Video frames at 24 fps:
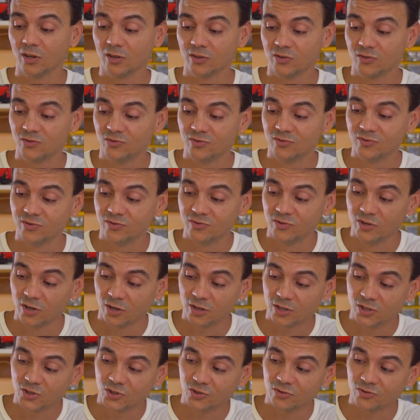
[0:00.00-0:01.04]
uh,
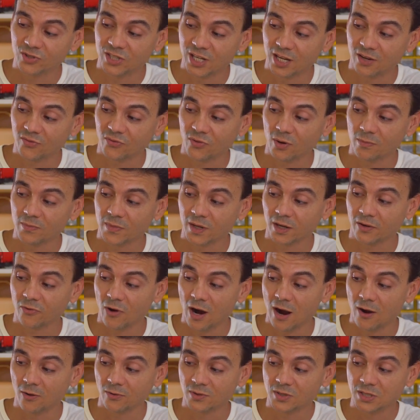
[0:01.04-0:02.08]
dirt to dig from the
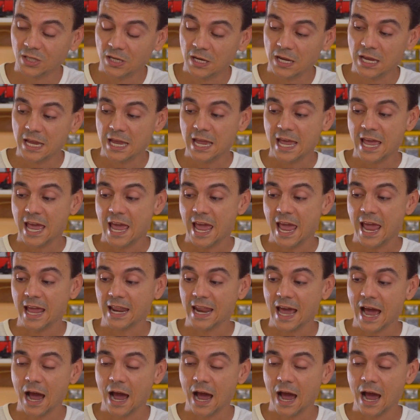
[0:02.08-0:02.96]
ground. And